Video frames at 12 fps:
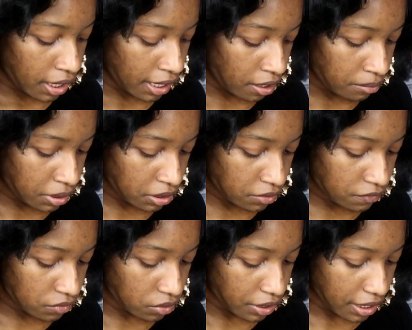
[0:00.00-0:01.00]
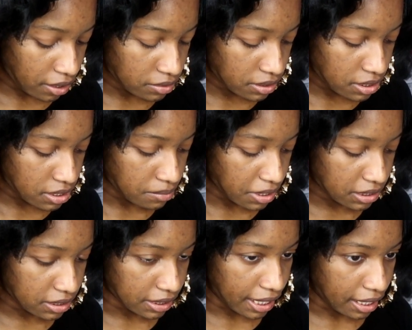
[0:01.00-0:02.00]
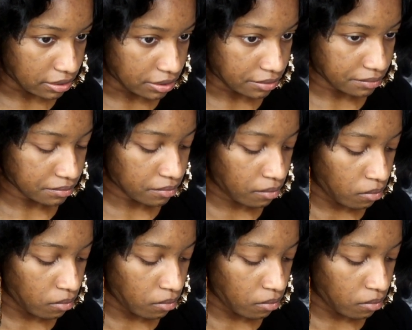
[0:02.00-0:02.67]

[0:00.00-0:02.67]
how many fluid ounces makes a gallon